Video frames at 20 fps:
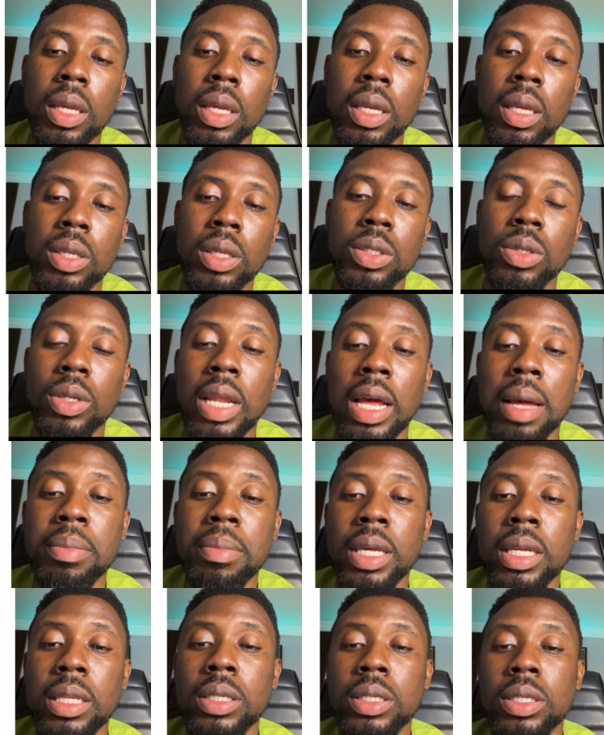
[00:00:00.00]
So that
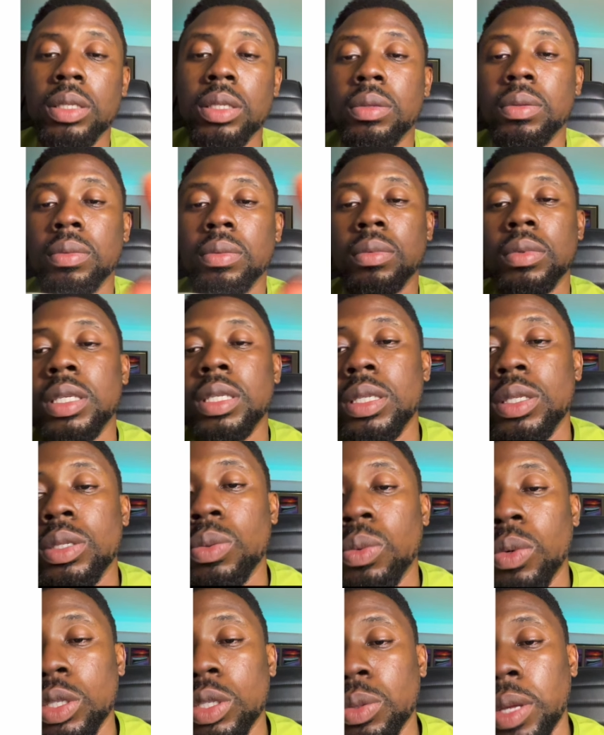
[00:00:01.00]
means this is
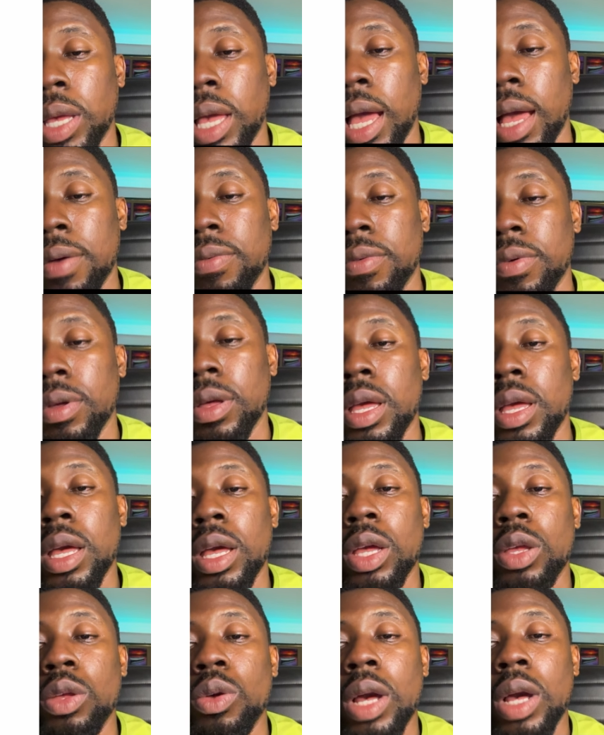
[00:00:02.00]
what we have.
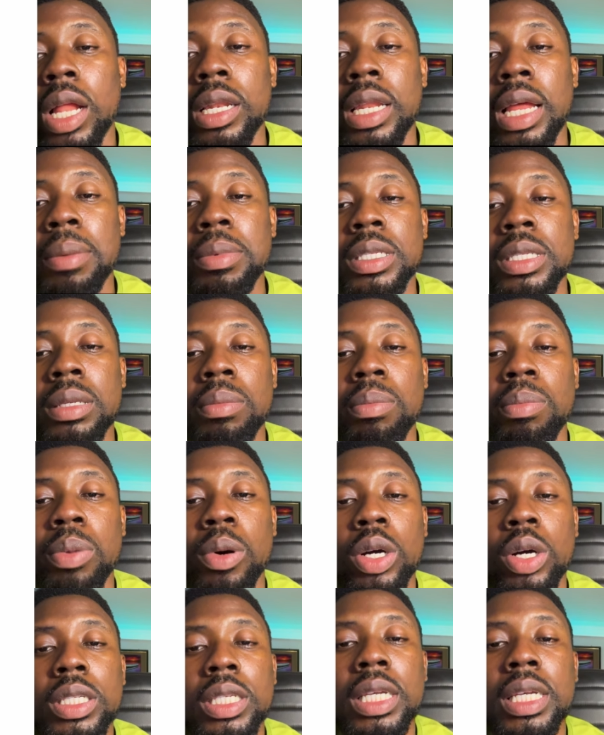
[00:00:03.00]
that means the
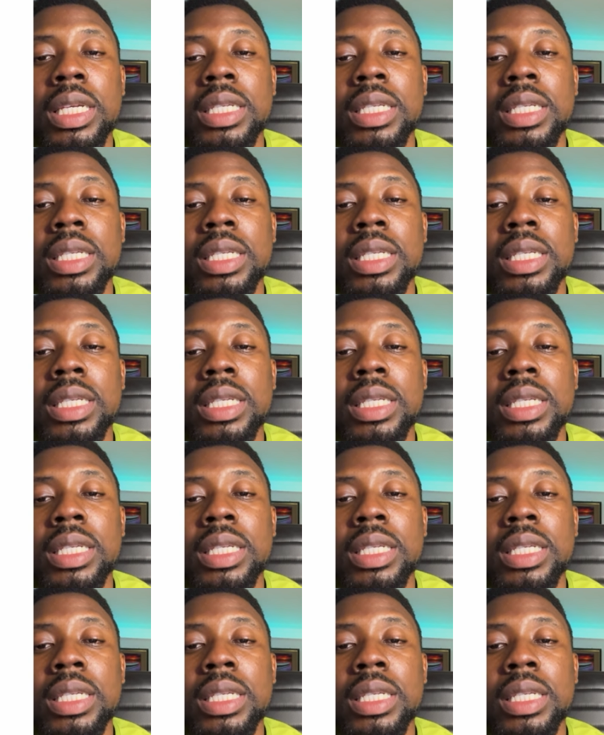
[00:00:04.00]
box is